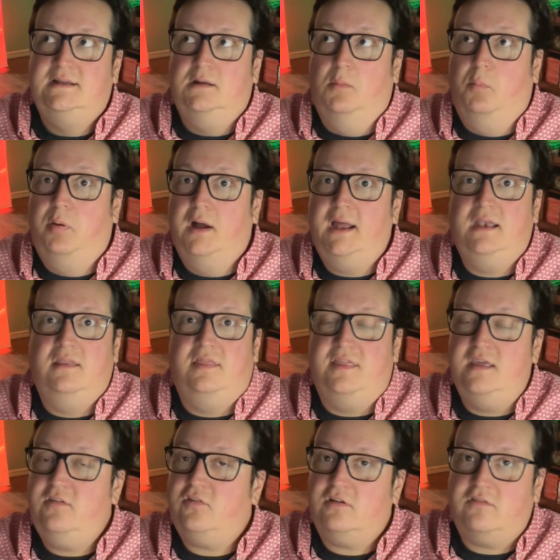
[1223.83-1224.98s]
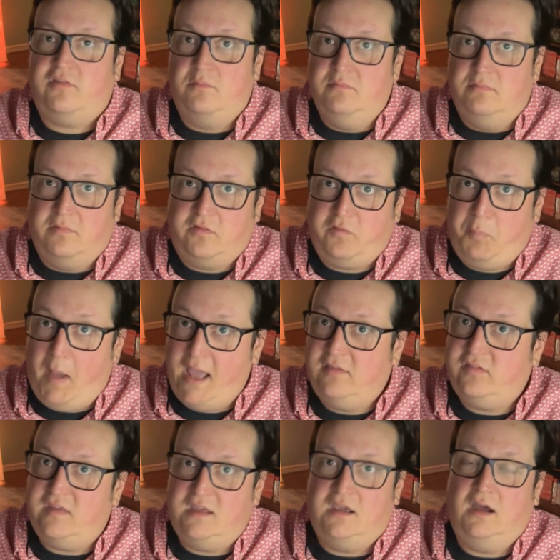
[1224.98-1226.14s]
but these are some
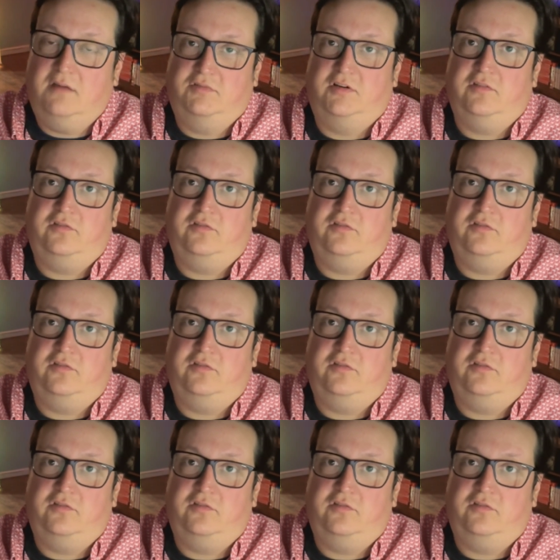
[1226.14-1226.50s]
spicy covers.